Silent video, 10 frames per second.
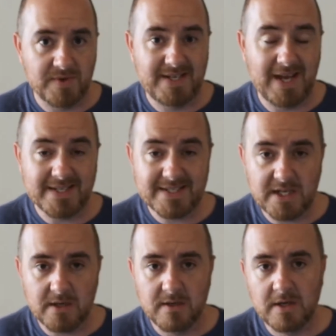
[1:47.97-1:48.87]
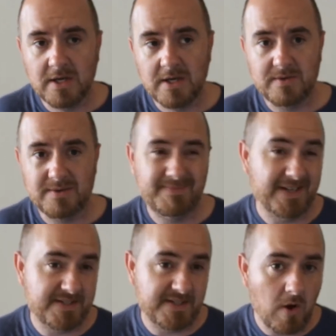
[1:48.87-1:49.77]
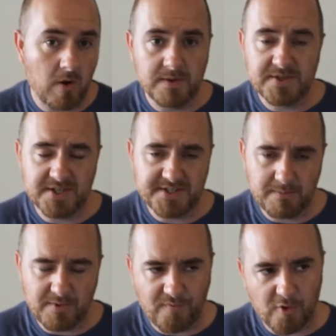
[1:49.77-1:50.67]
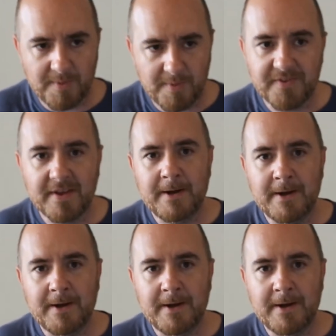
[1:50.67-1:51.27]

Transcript: testing knowledge, testing performance,